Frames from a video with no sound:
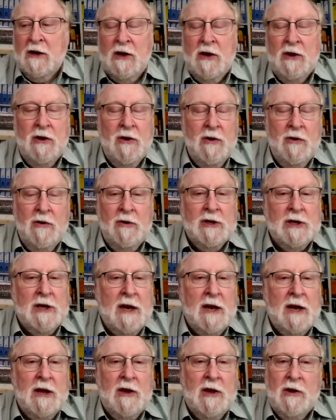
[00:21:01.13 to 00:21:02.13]

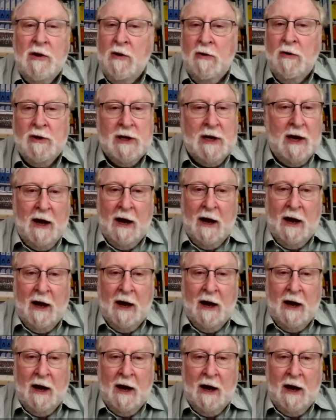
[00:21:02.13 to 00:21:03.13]
hugely, hugely
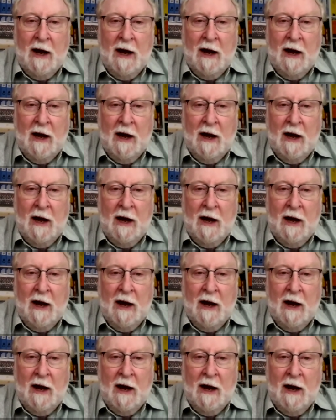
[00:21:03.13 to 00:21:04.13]

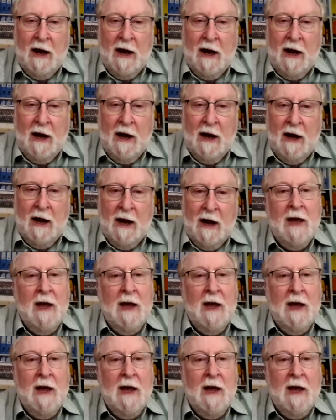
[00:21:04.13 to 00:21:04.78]
under-resourced.